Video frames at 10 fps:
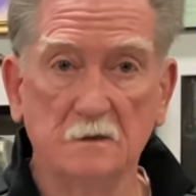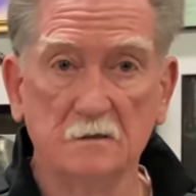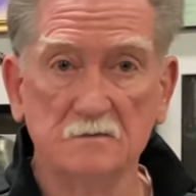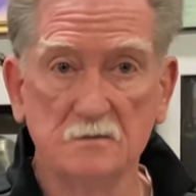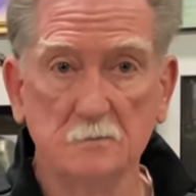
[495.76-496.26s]

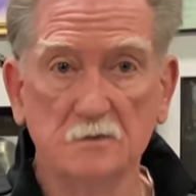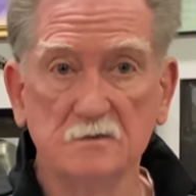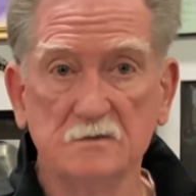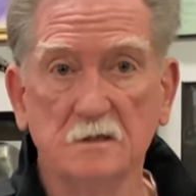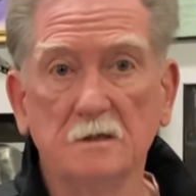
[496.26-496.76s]

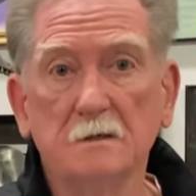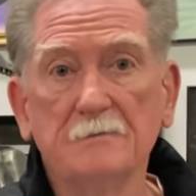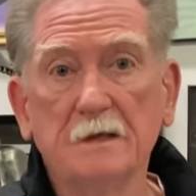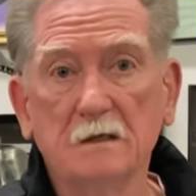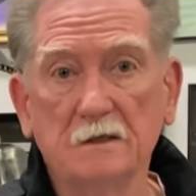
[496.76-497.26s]
Consumers
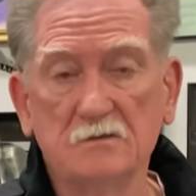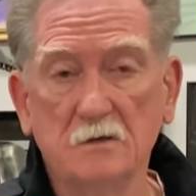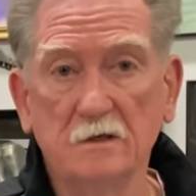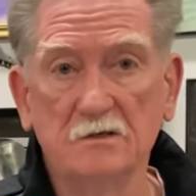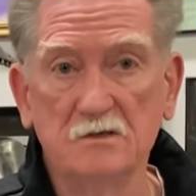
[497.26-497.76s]

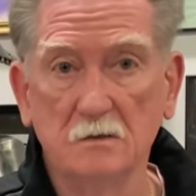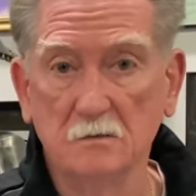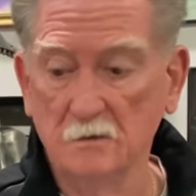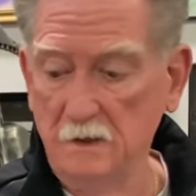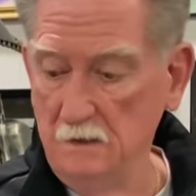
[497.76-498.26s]
Electronics
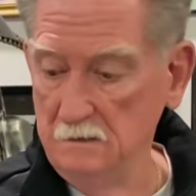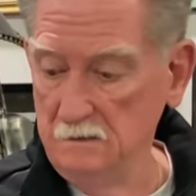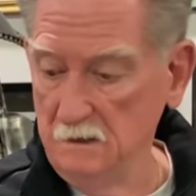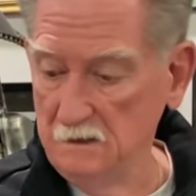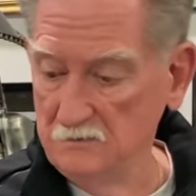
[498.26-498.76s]
Show,
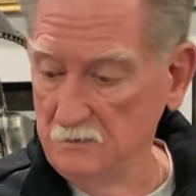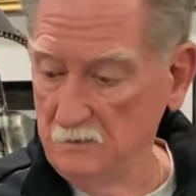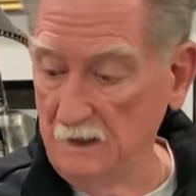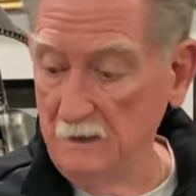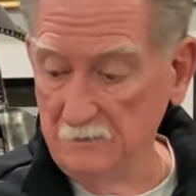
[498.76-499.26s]
and so
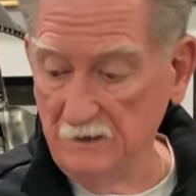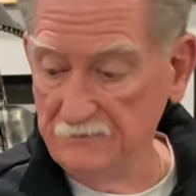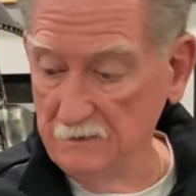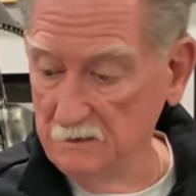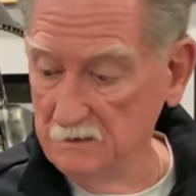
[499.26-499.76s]
I am
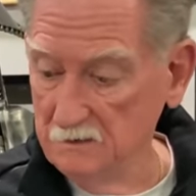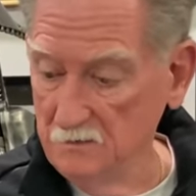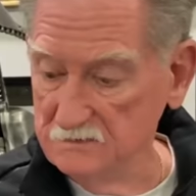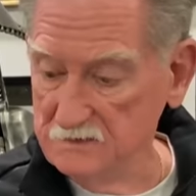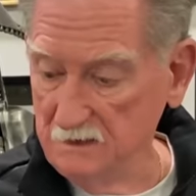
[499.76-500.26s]
definitely going to
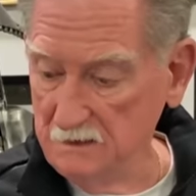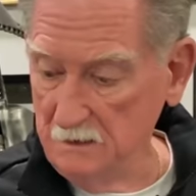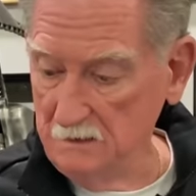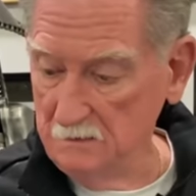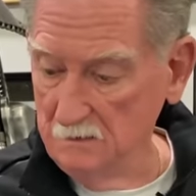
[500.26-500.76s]
go and say
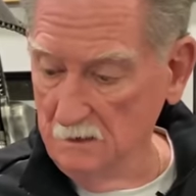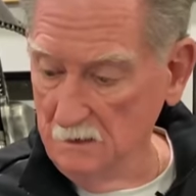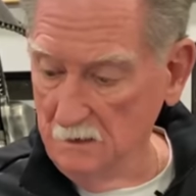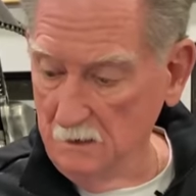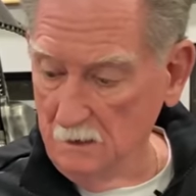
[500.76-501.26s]
thank you.
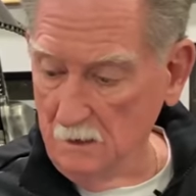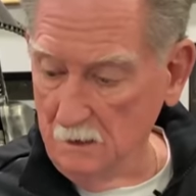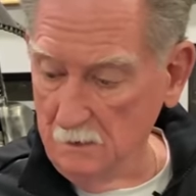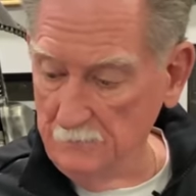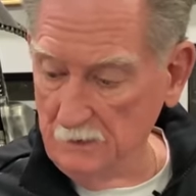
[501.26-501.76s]

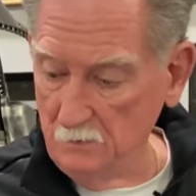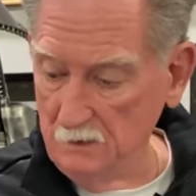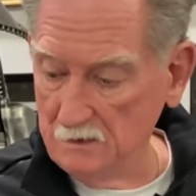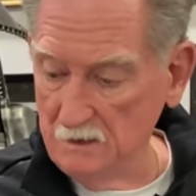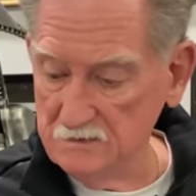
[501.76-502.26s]
We
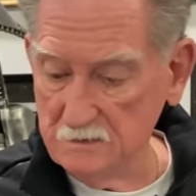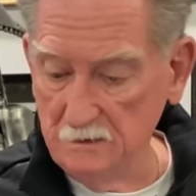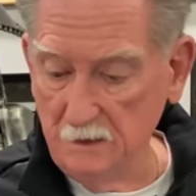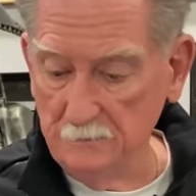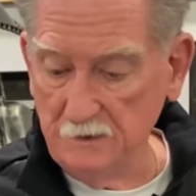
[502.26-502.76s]
are
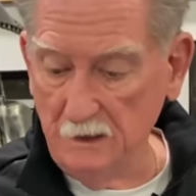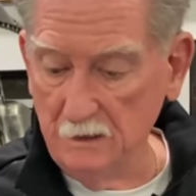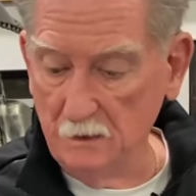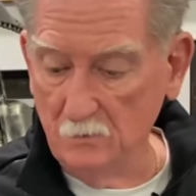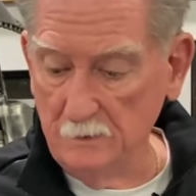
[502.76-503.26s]
constantly
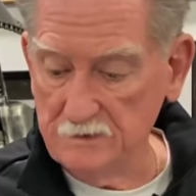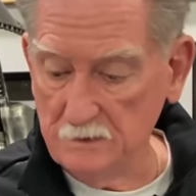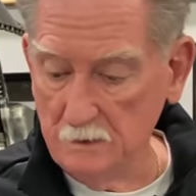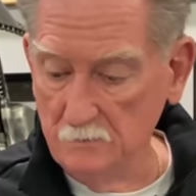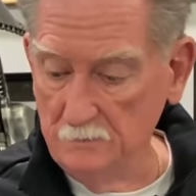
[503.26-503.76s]
updating our
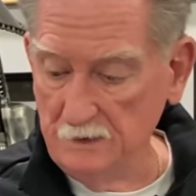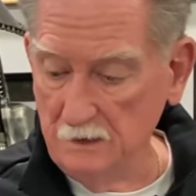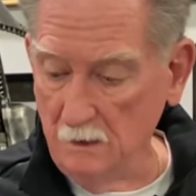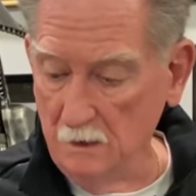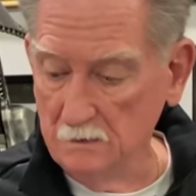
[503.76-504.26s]
website and would be
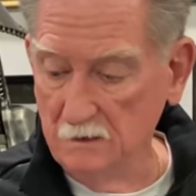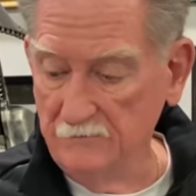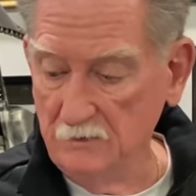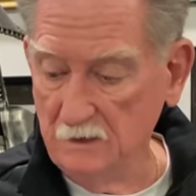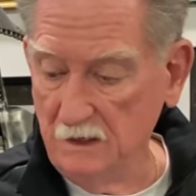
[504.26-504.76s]
honored
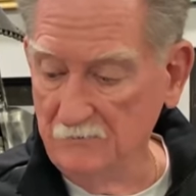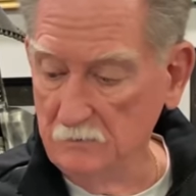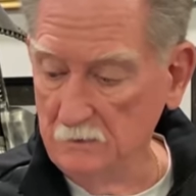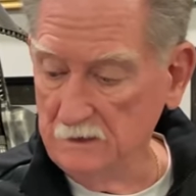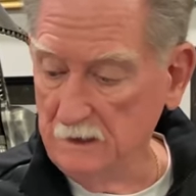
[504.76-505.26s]
if you could have a
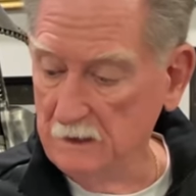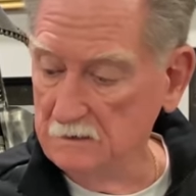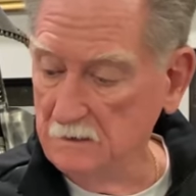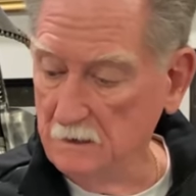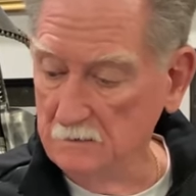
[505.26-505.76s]
look at
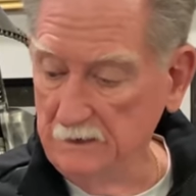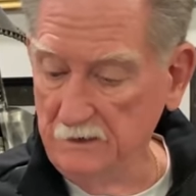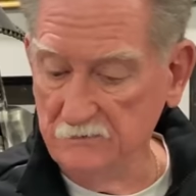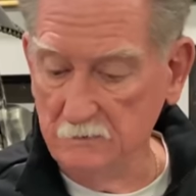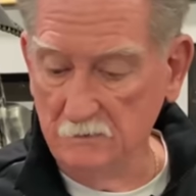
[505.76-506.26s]
our
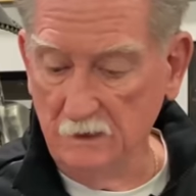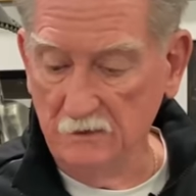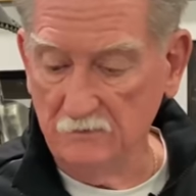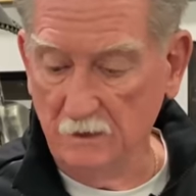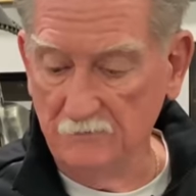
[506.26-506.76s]
latest and
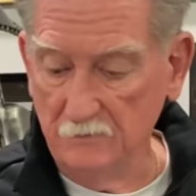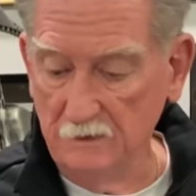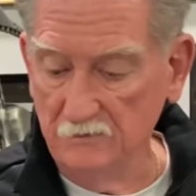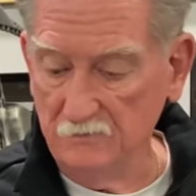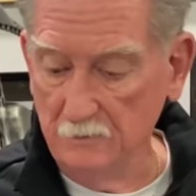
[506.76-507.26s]
greatest
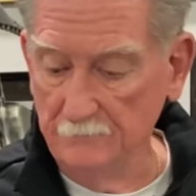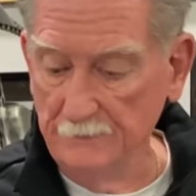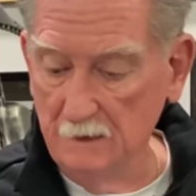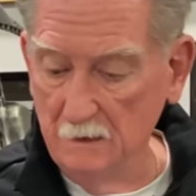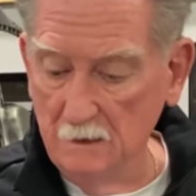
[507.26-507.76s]
offerings from
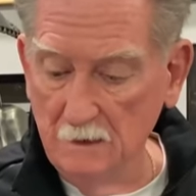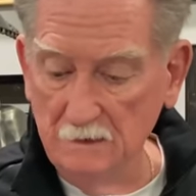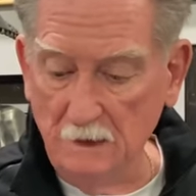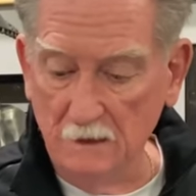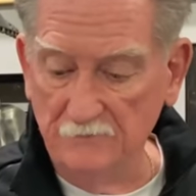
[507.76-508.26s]

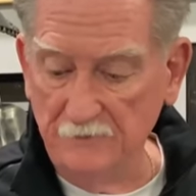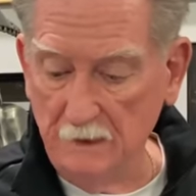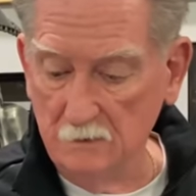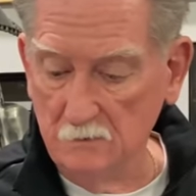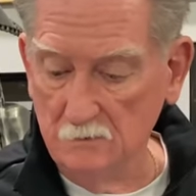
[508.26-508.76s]

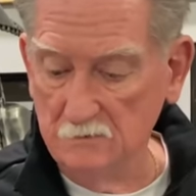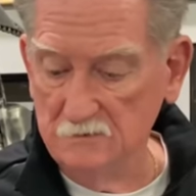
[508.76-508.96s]
Califano,